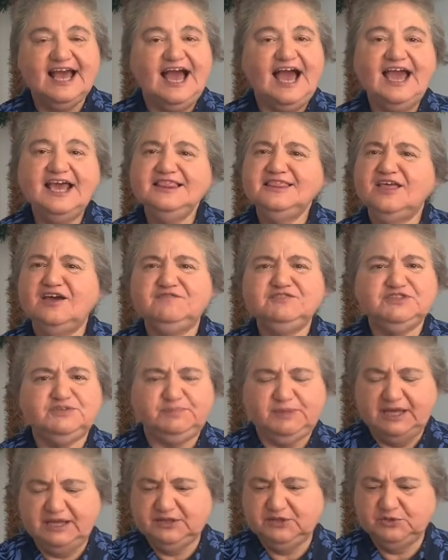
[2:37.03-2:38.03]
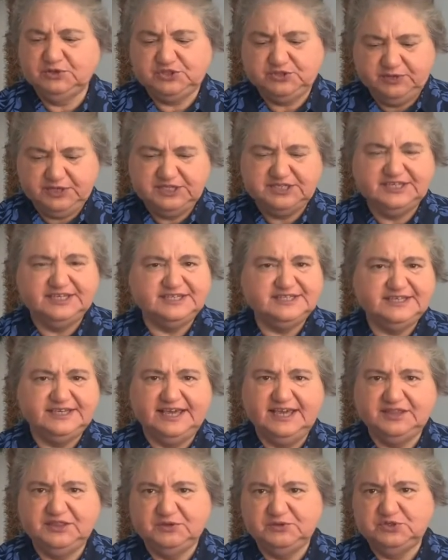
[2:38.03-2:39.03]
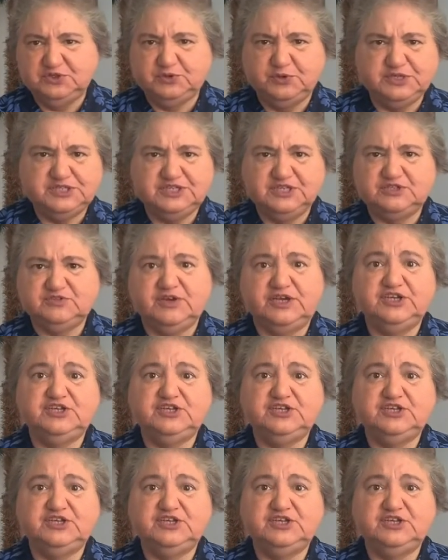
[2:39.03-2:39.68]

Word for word: I loved playing those joysticks and getting those joysticks right.